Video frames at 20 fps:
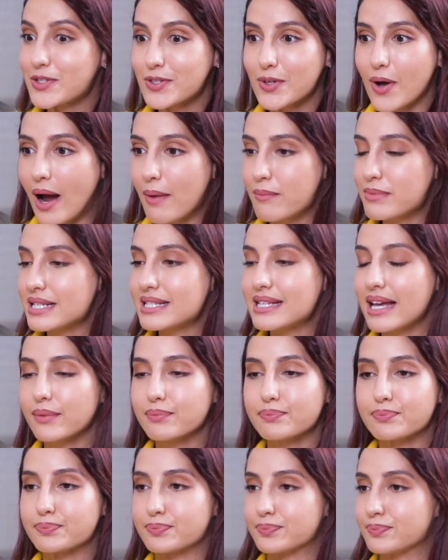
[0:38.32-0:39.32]
So I'm just
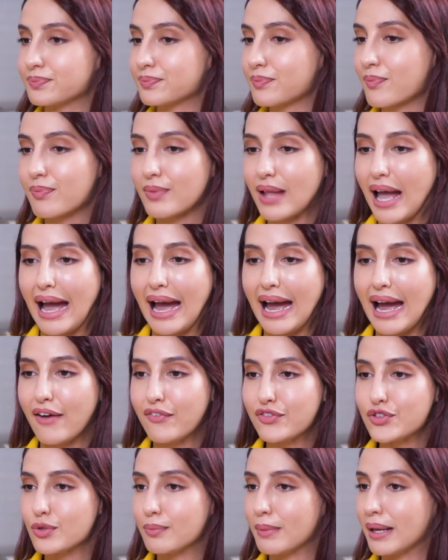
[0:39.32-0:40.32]
like, mm-mm, I
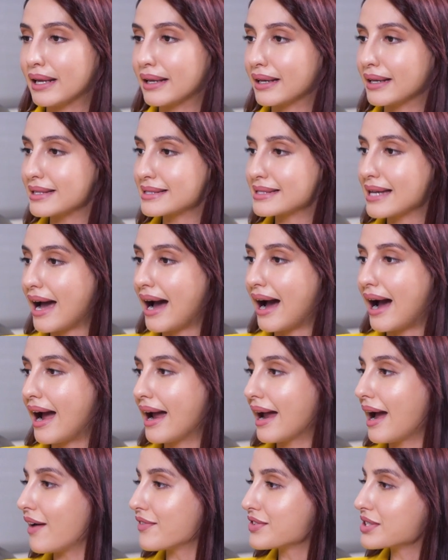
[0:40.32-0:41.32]
have to make it.
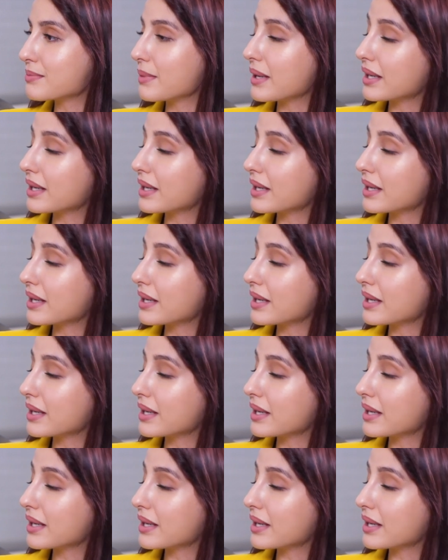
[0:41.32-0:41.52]
I have to